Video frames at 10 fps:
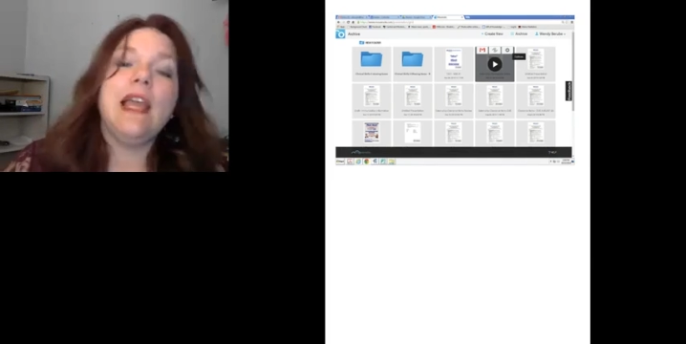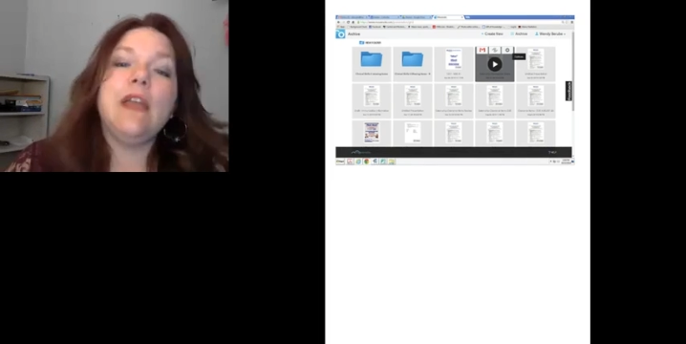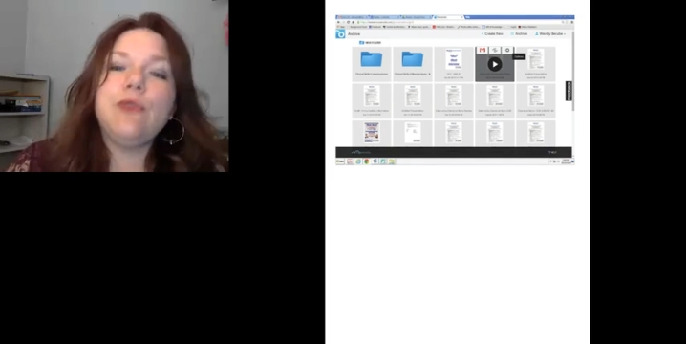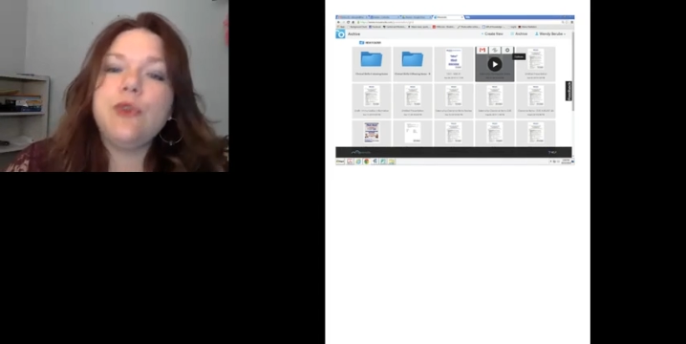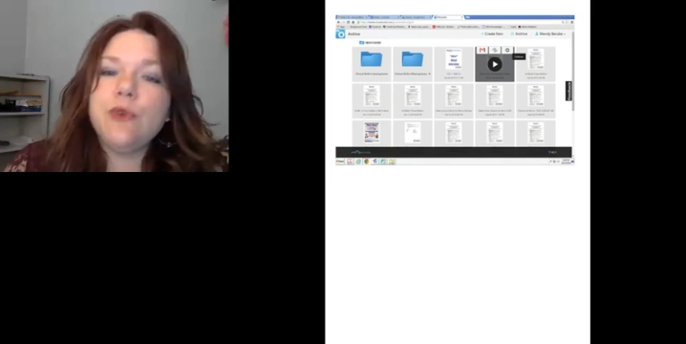
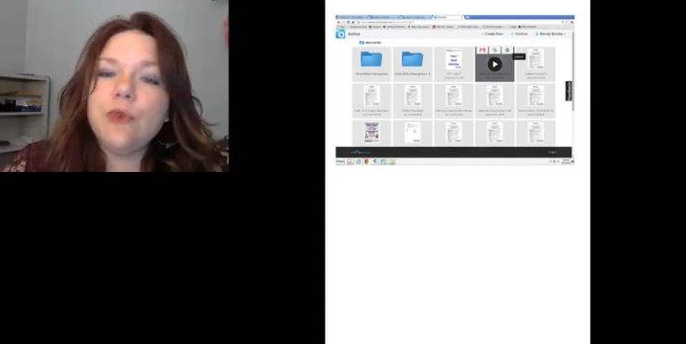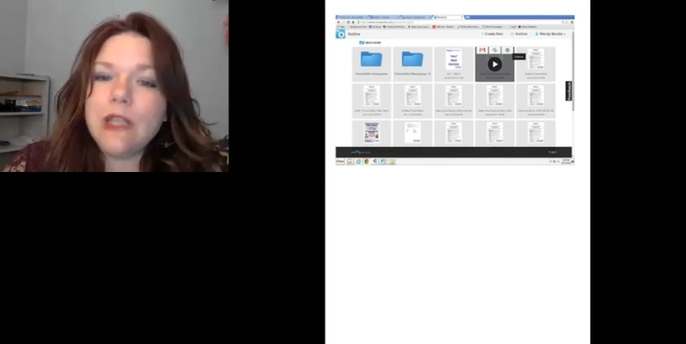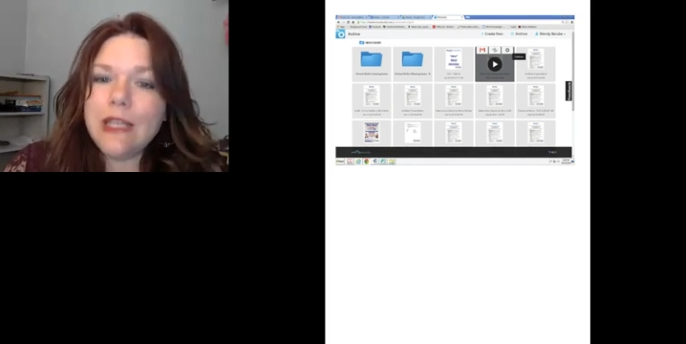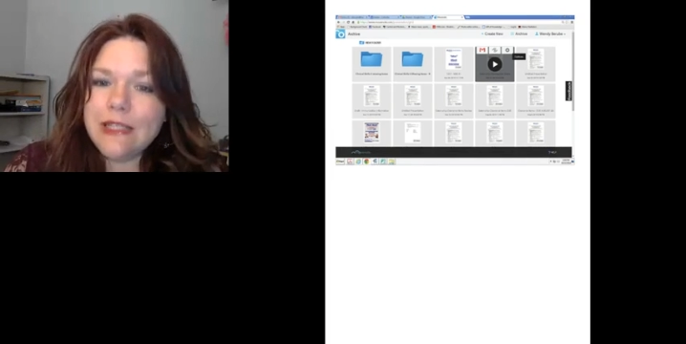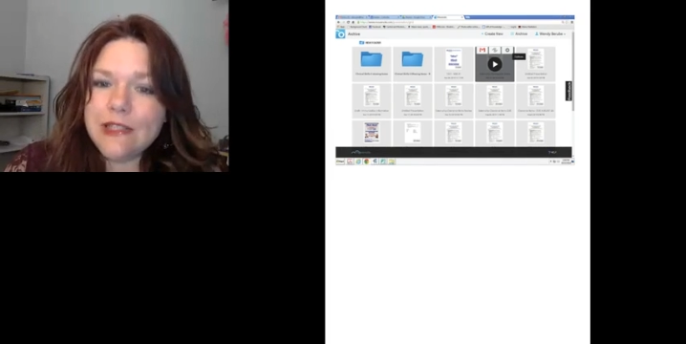If you
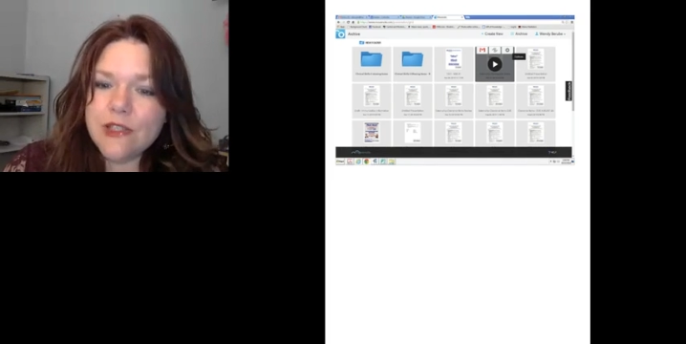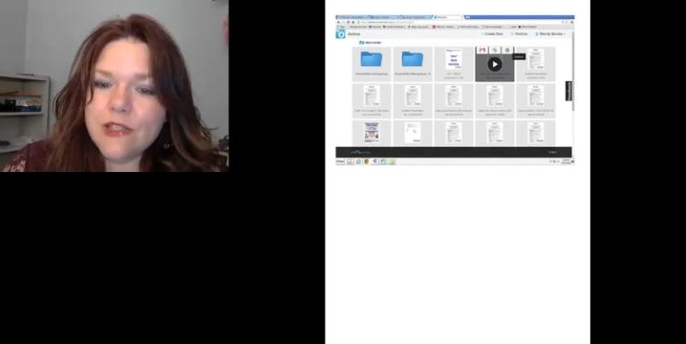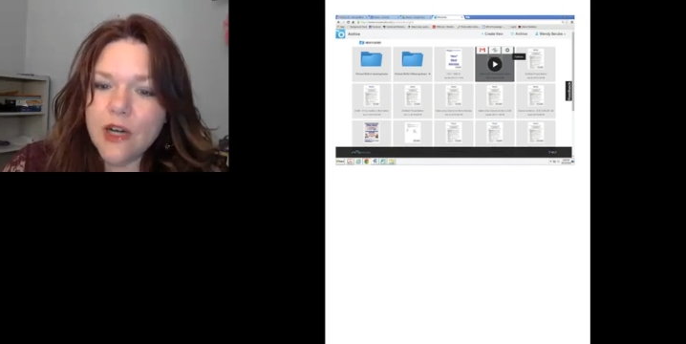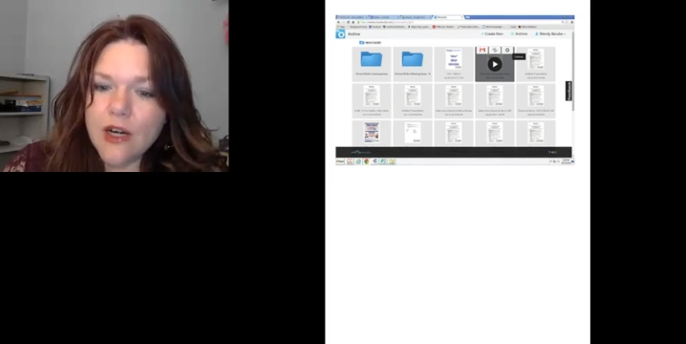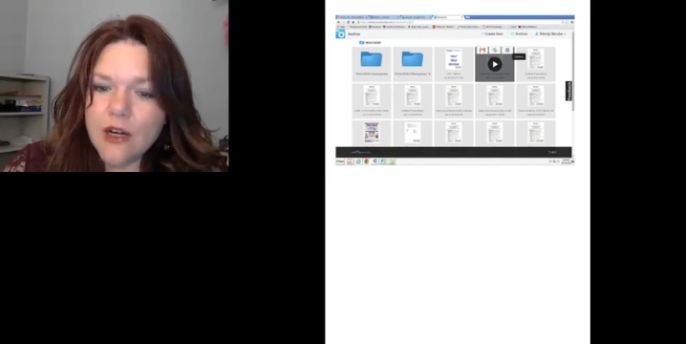click
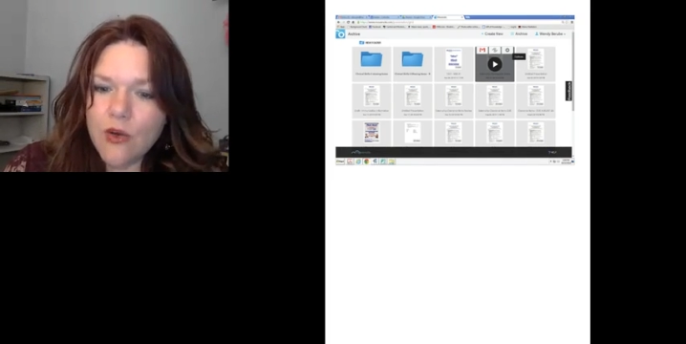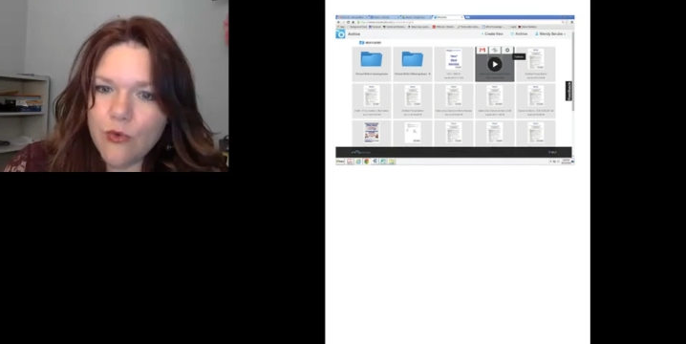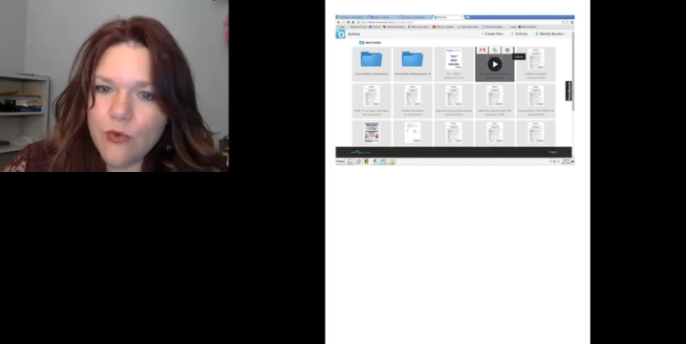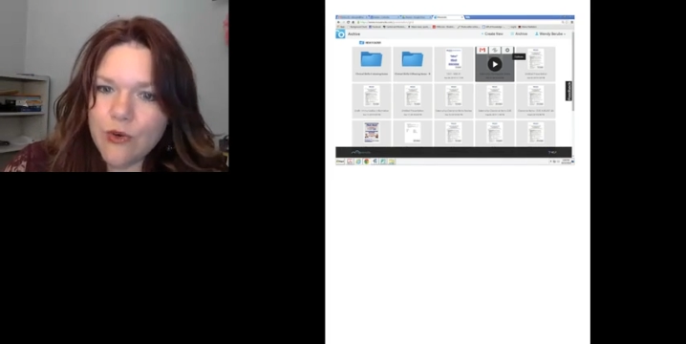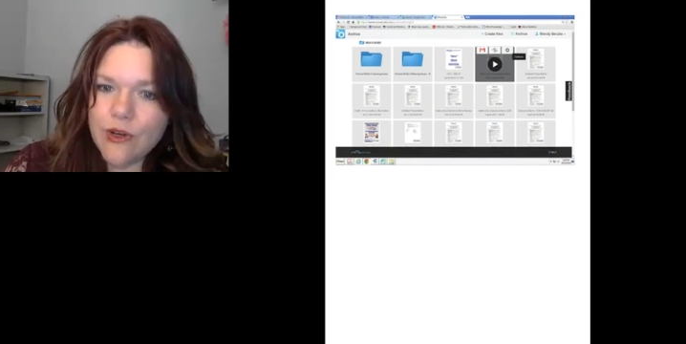start
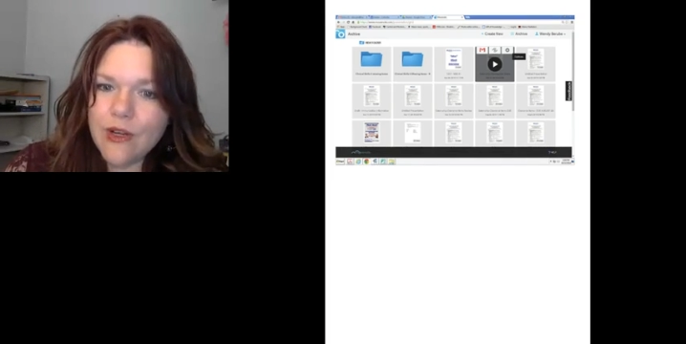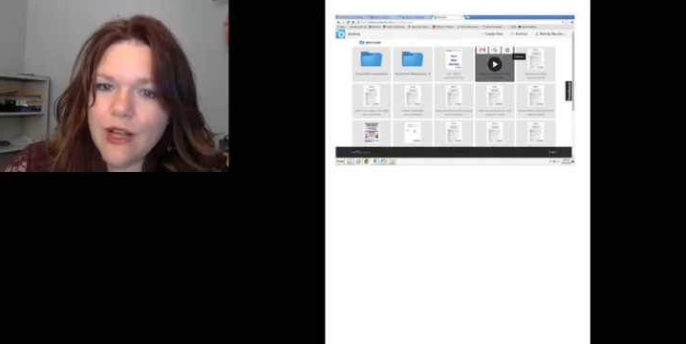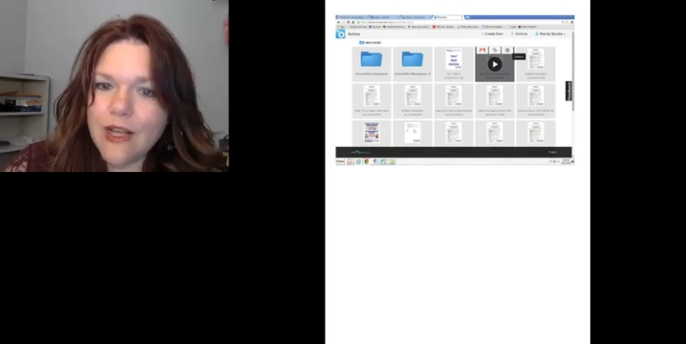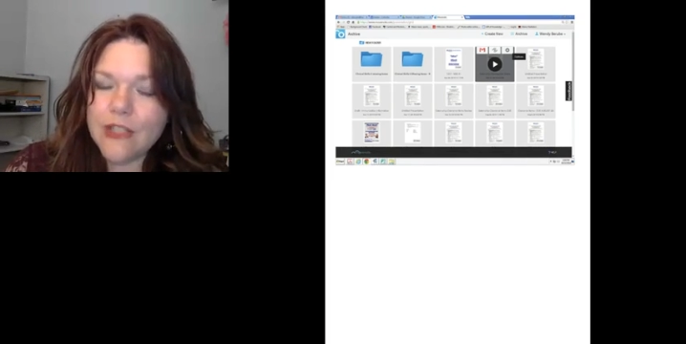over,